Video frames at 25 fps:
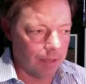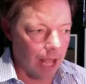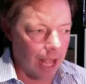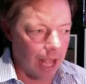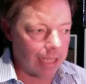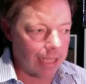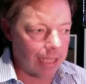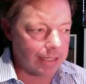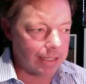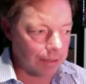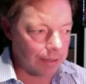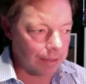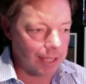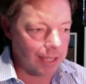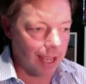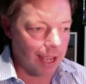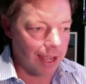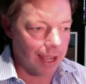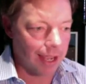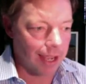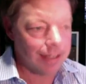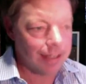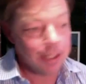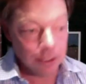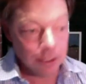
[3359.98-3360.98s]
I guess I would
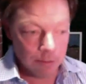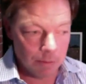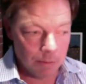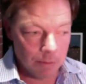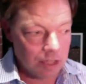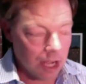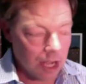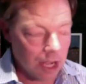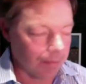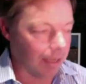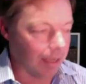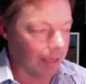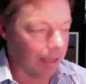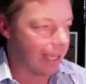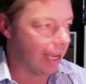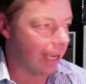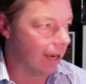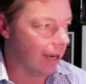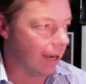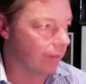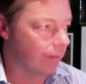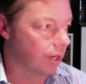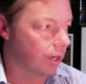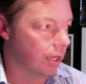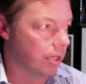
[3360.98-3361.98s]
say, you know, when we talk about
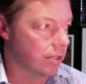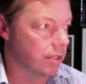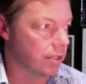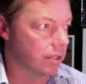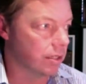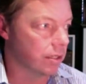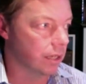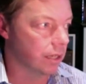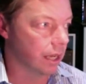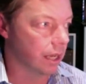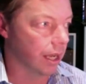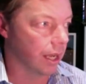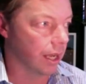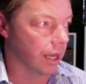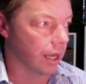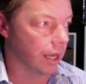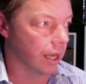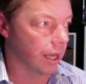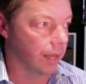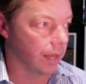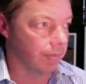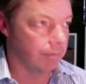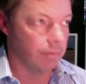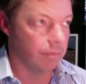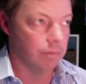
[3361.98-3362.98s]
cameras,
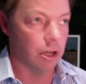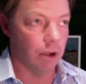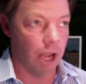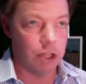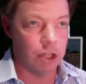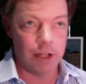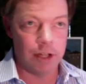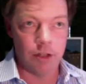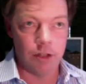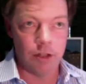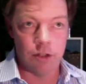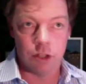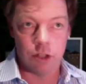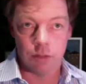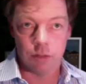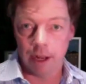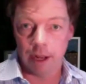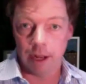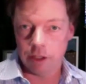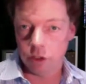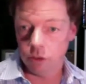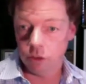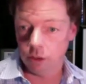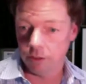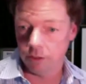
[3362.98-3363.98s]
um, you know, I try to use the
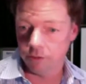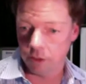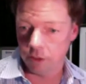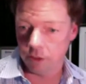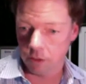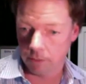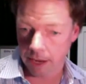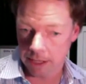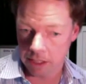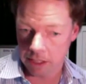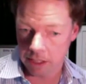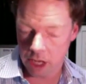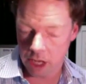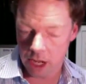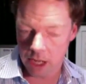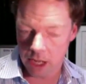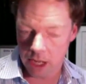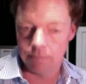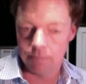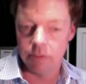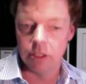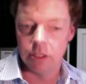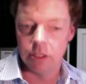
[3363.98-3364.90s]
right tool for the right job.